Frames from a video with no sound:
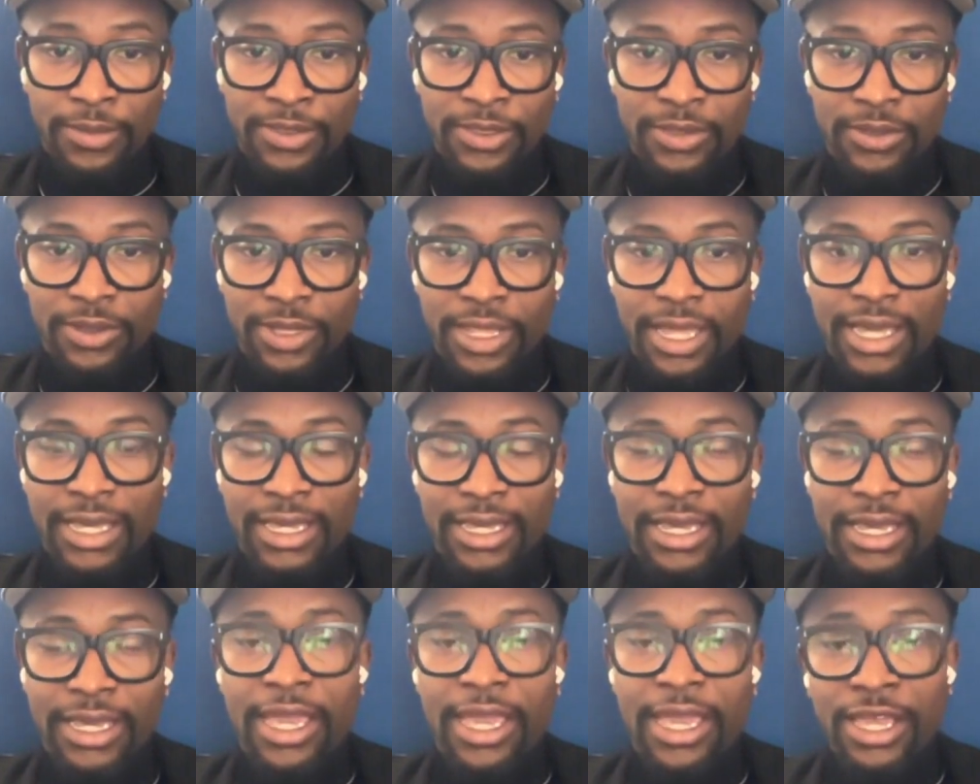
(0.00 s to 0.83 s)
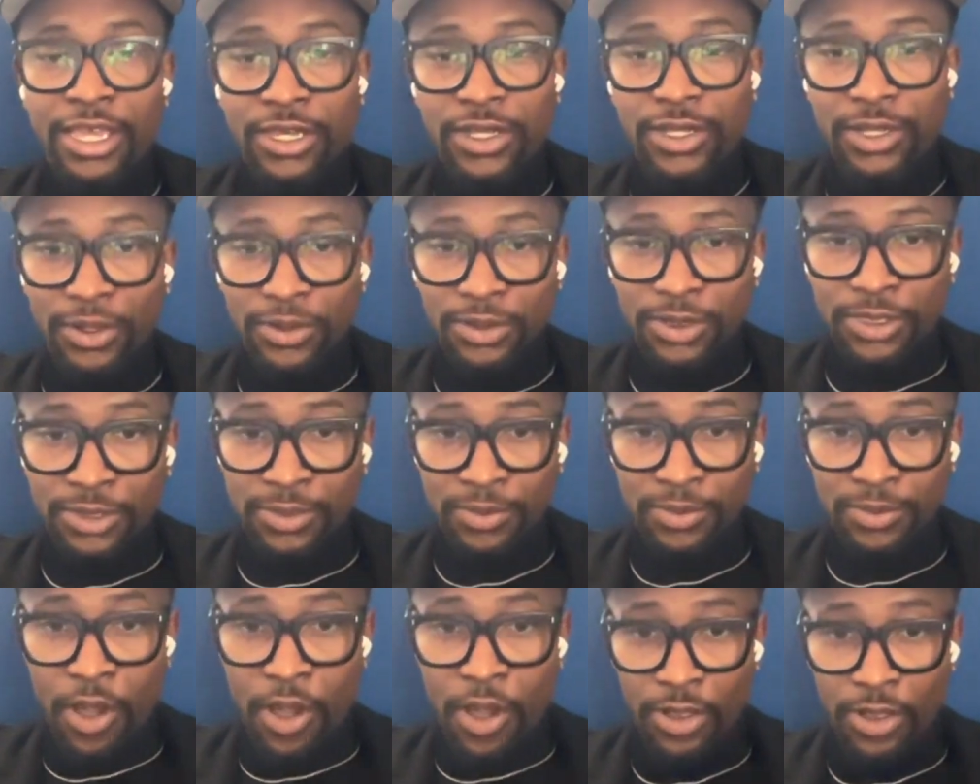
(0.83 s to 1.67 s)
So like, you know,
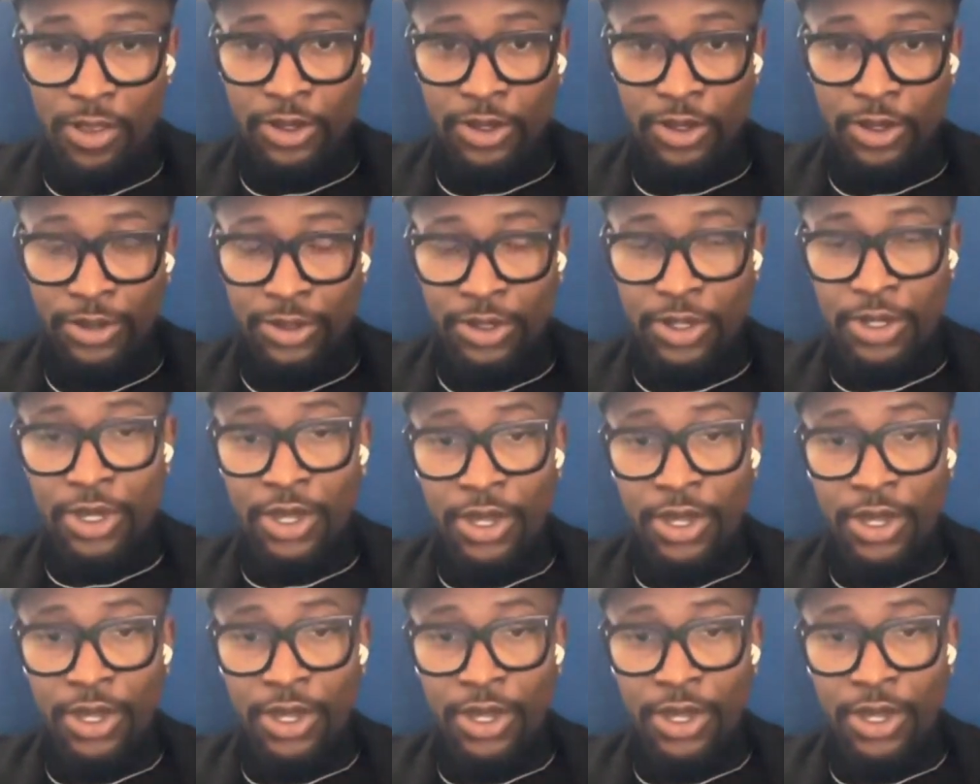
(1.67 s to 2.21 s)
smaller,